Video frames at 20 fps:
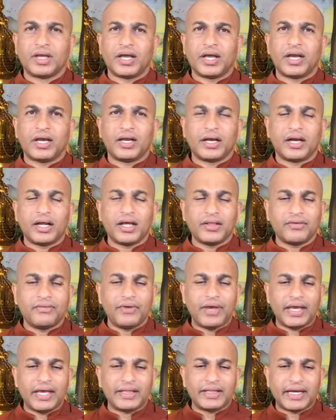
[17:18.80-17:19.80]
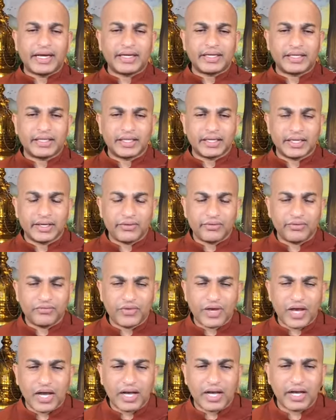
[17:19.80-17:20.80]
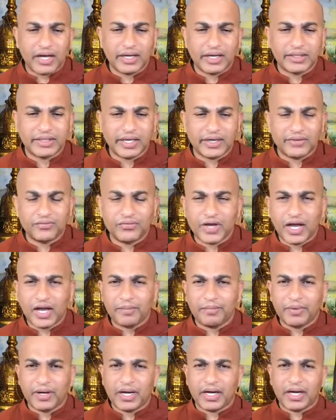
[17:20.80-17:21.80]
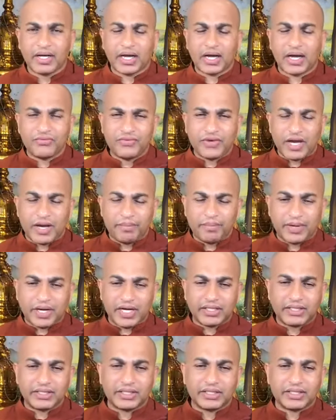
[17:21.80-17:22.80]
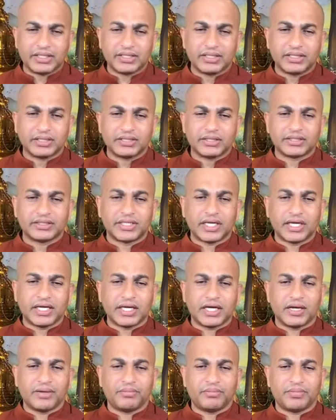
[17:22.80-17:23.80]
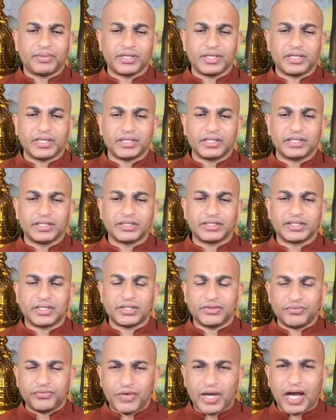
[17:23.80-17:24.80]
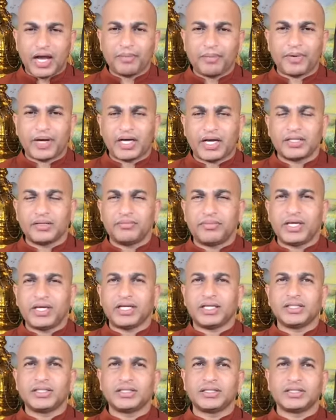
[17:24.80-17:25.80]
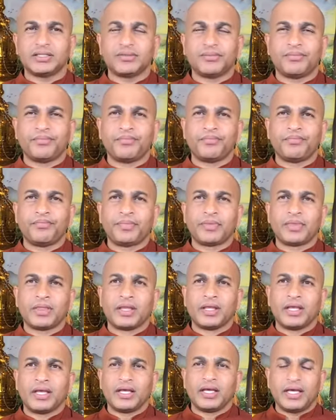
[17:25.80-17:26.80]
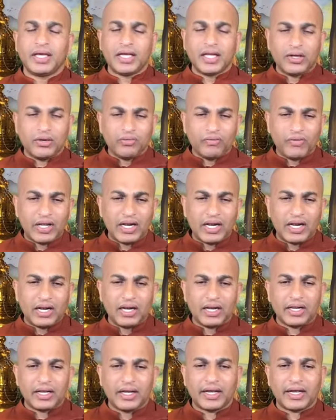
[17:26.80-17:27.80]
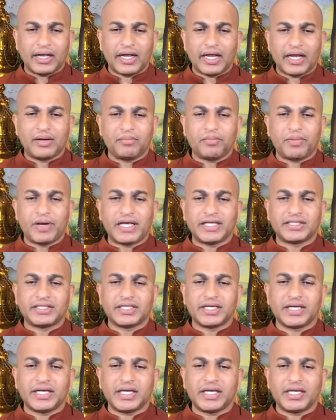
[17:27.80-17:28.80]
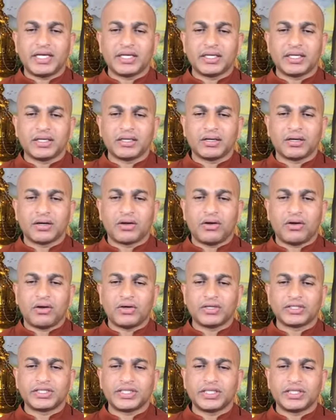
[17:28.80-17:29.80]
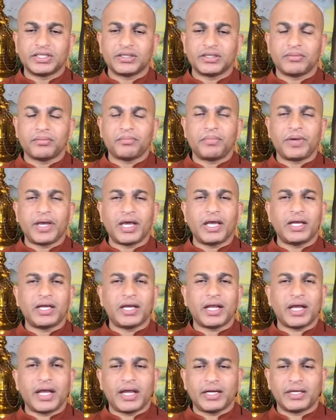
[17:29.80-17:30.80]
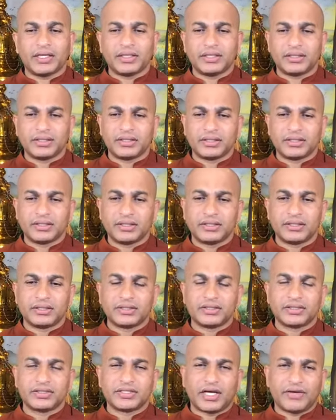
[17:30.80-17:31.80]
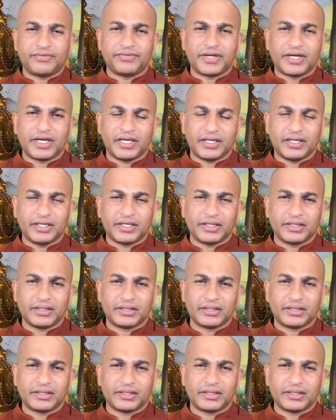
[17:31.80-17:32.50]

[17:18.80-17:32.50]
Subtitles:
And another way that avyapada sankappa is the vyapada means ill will and pleasure in causing pain and suffering.